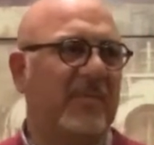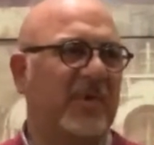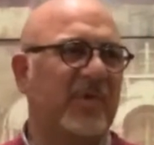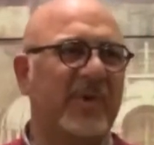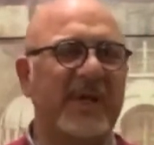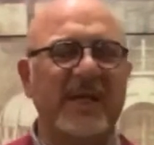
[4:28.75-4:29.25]

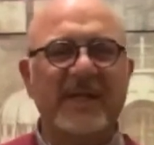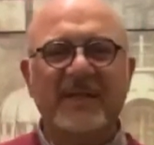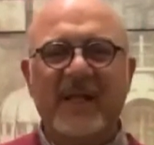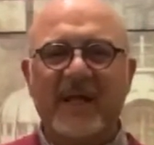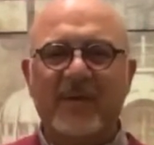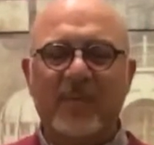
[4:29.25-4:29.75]
Greed,
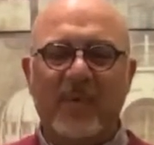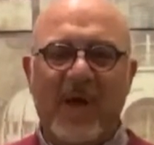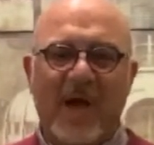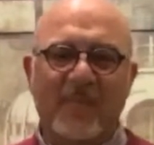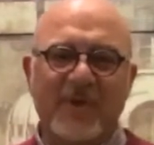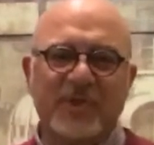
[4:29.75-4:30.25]
like
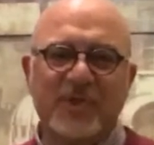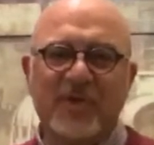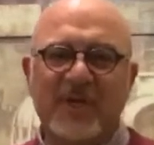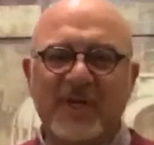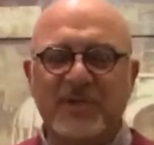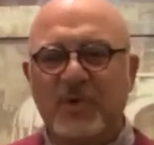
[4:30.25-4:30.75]
how much
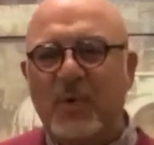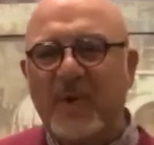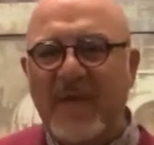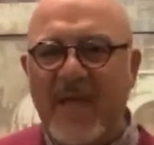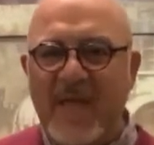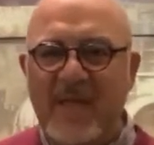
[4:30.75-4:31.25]
greed is
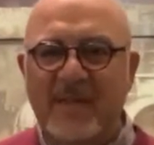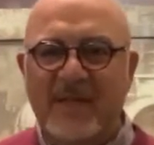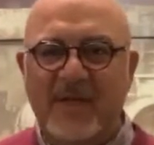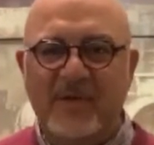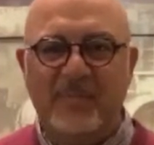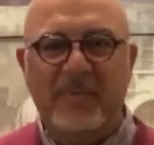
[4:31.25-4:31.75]
okay,
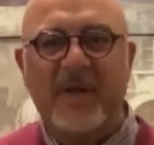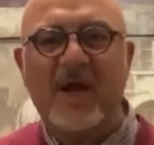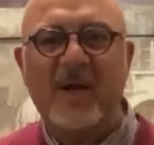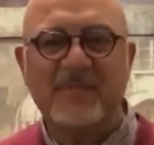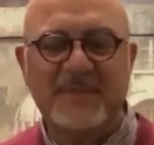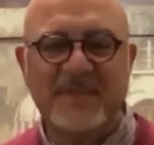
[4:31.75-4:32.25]
then it
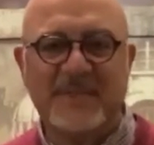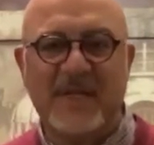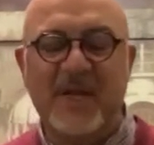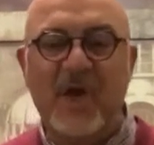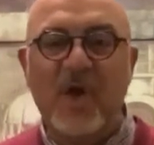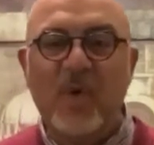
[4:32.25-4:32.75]
becomes a
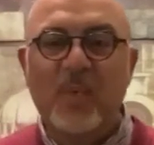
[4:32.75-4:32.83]
sin.